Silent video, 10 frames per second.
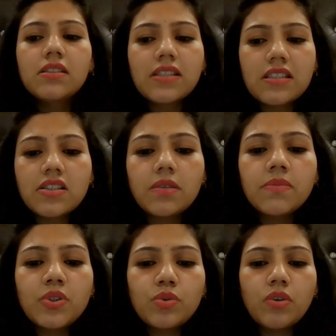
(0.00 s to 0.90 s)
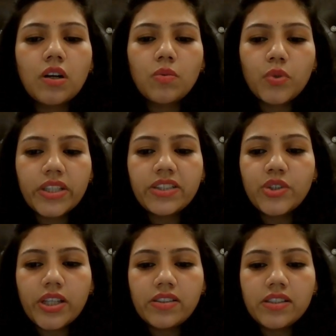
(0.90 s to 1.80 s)
system to
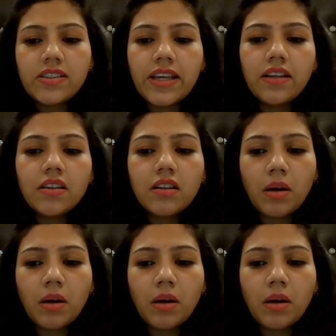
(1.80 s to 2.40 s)
accommodate changes in